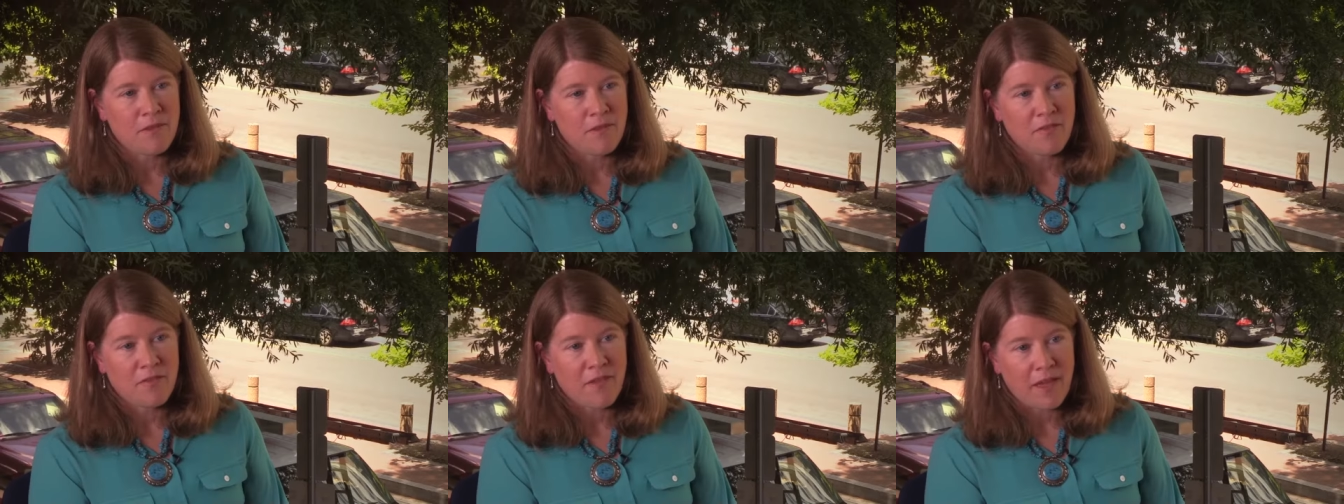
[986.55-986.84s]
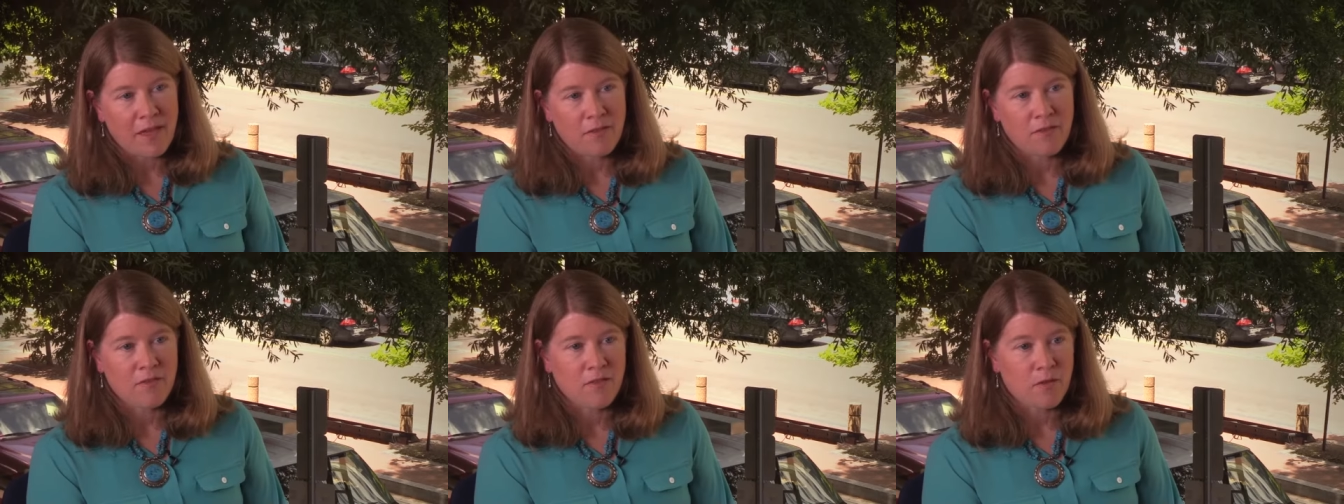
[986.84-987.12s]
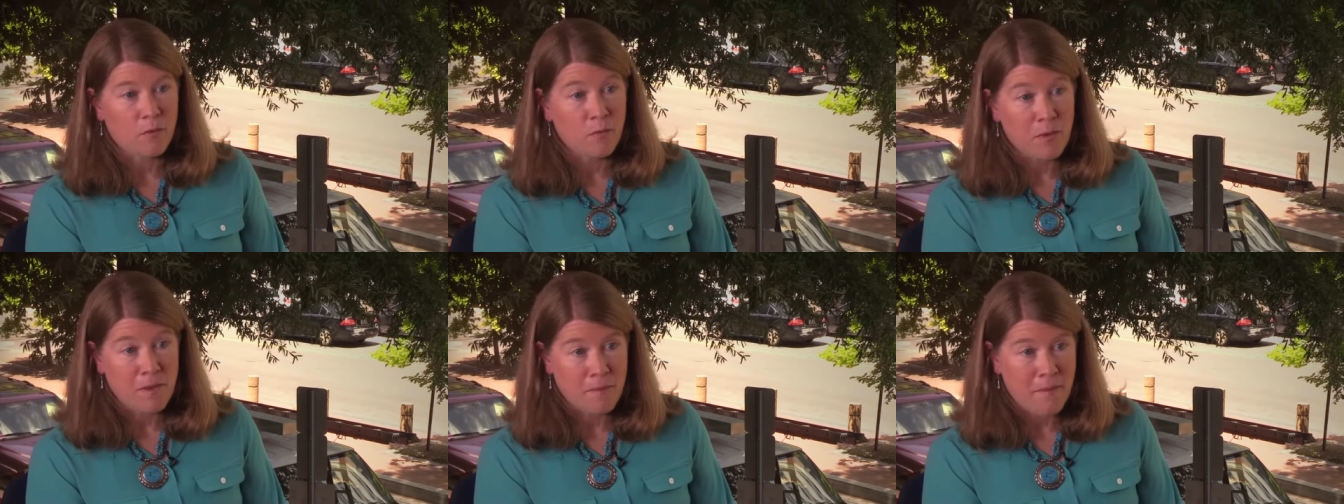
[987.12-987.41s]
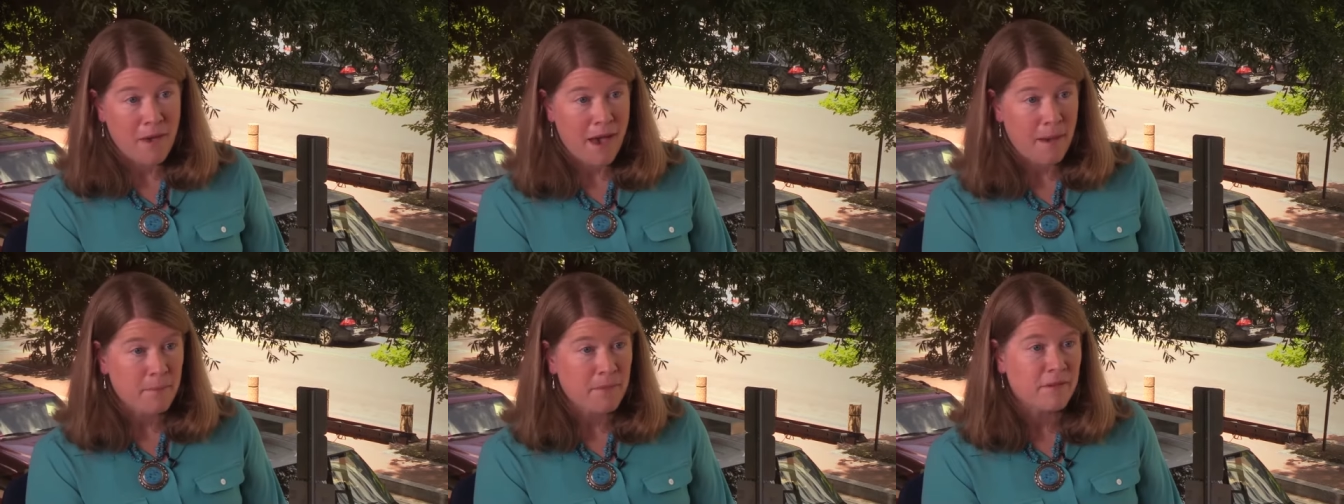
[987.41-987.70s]
the sites that we
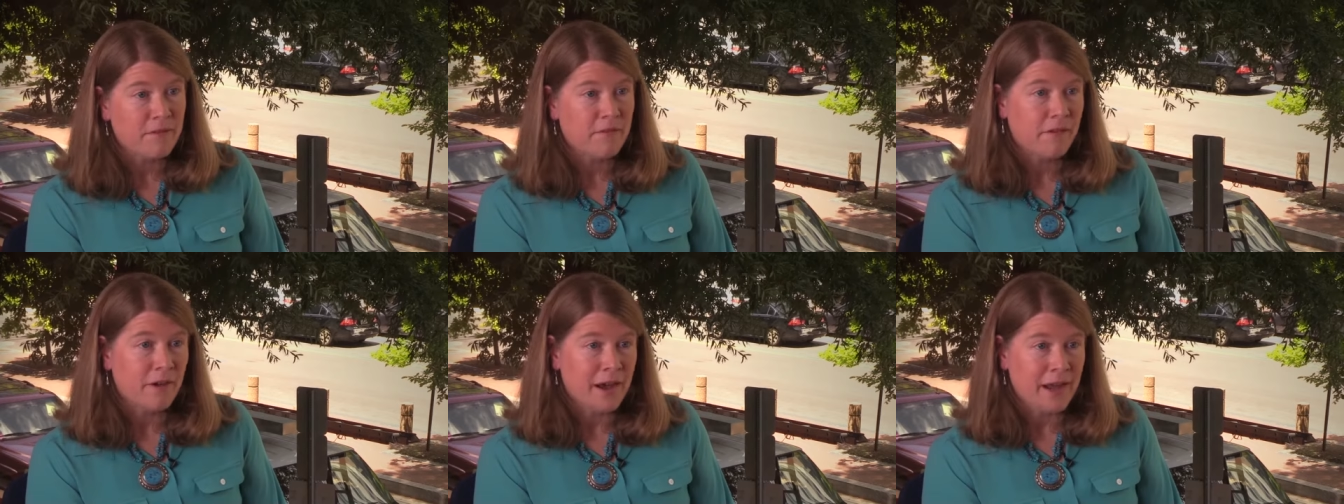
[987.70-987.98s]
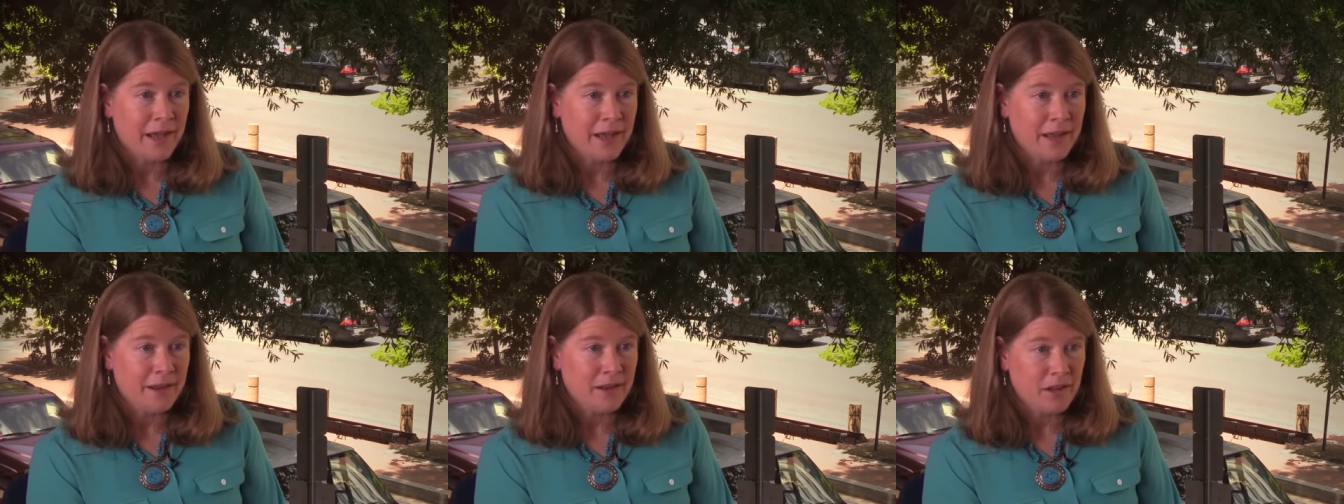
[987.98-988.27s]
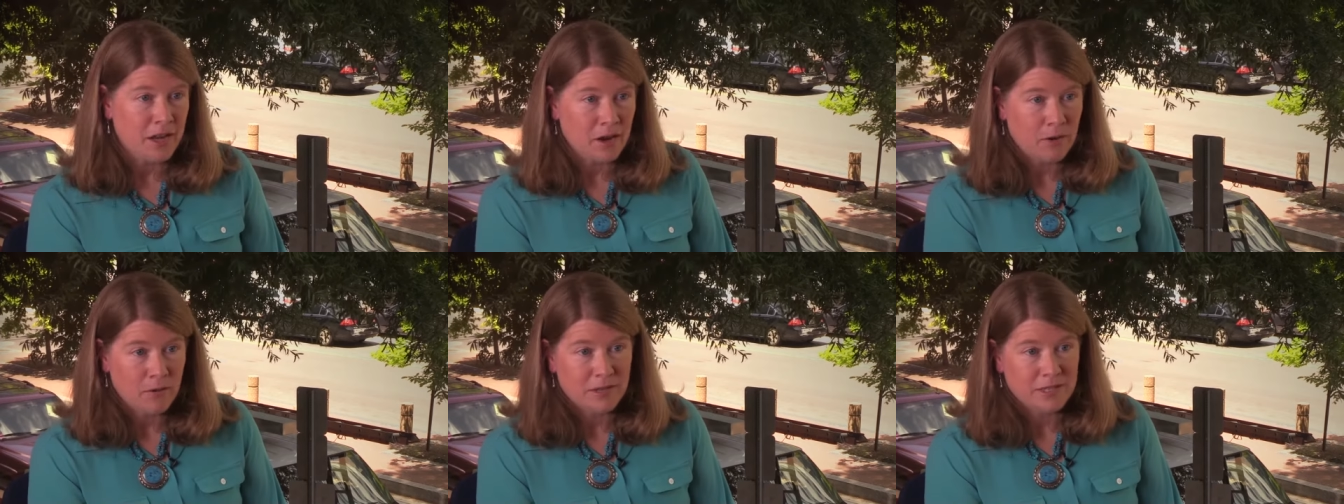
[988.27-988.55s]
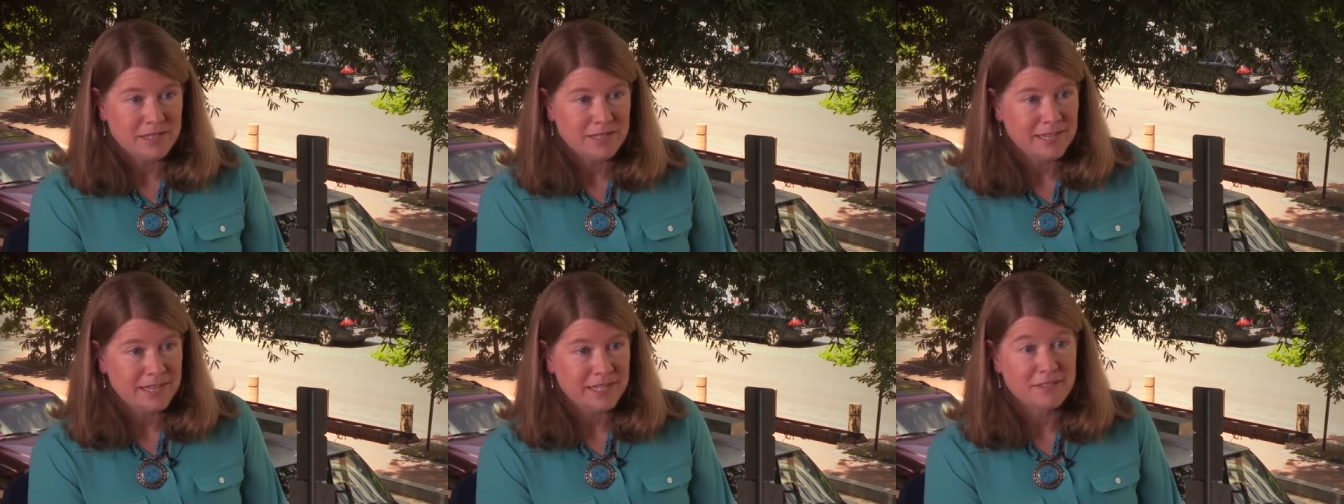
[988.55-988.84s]
map and find, you know,
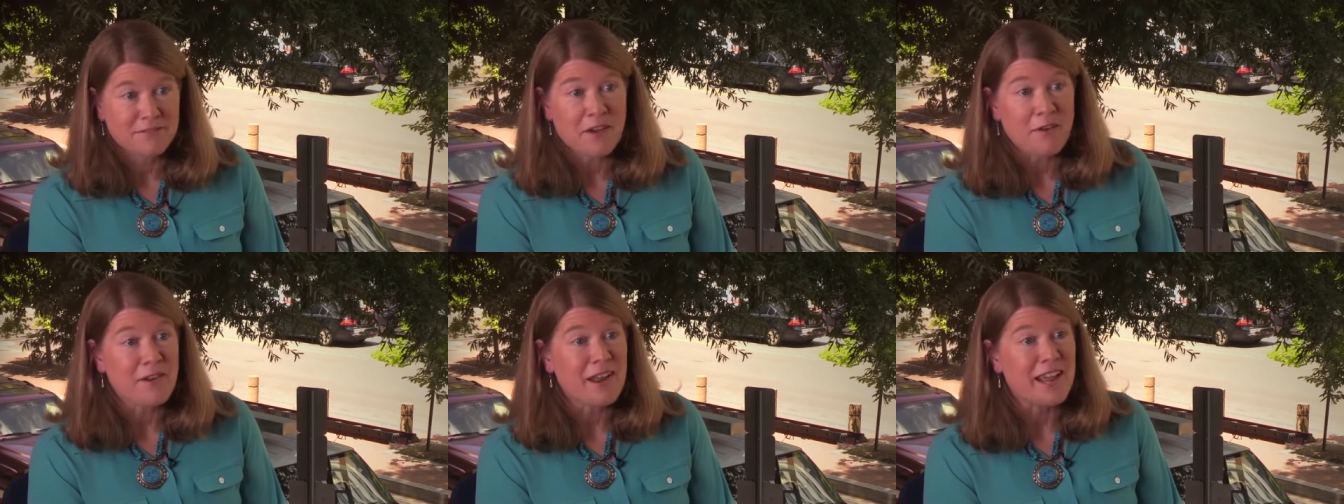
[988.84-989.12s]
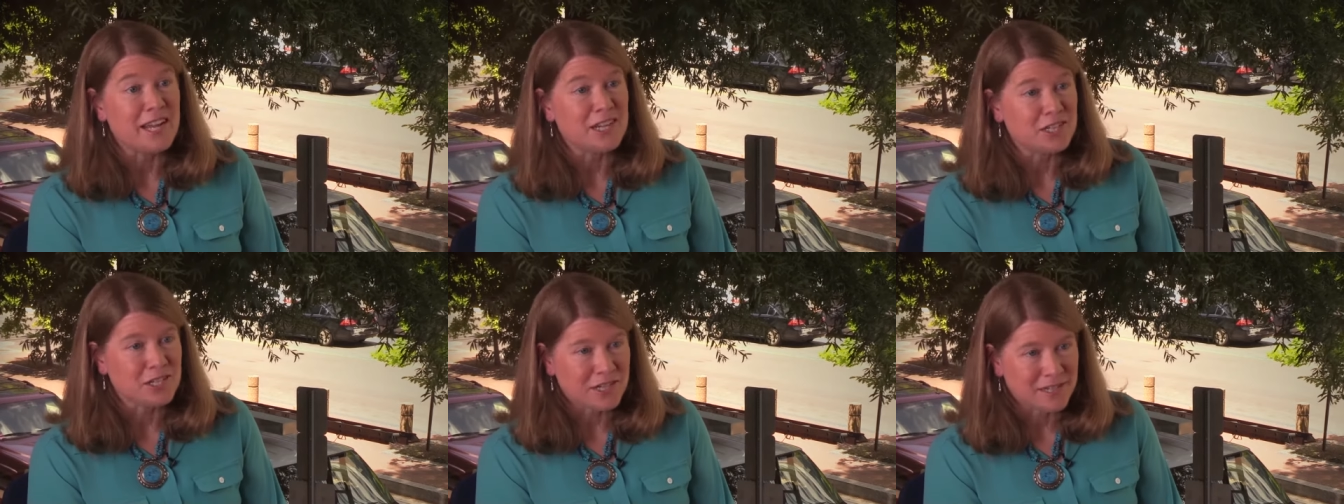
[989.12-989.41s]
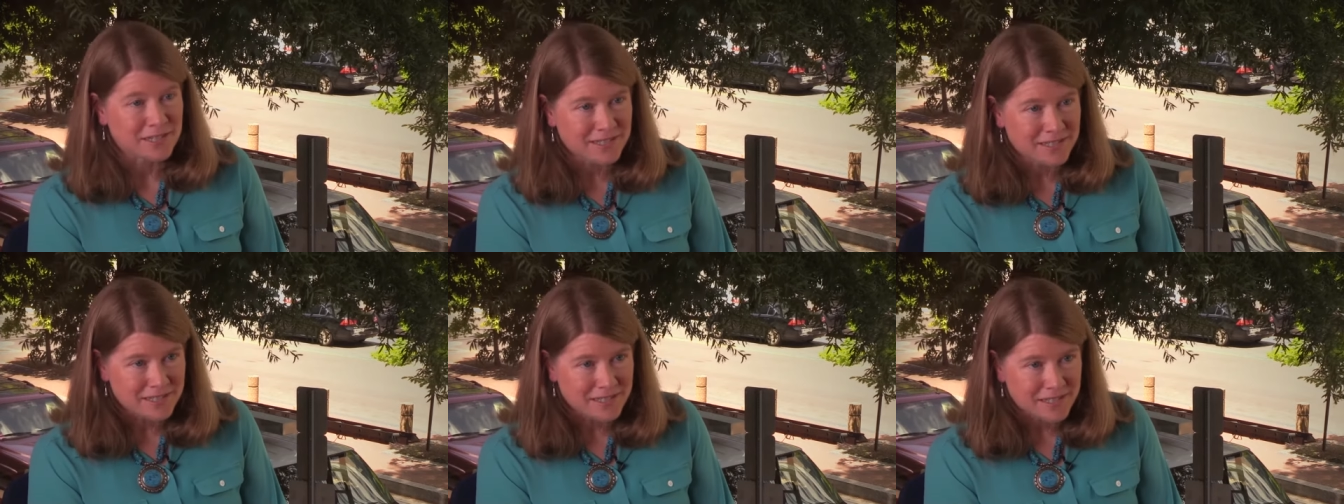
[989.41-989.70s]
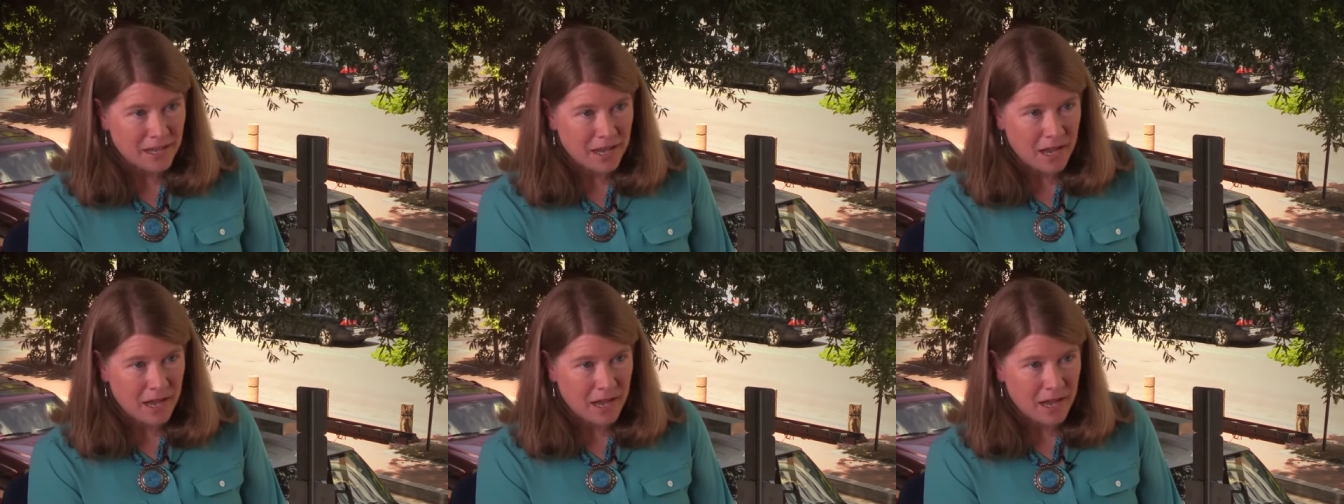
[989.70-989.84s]
it's it's foundations.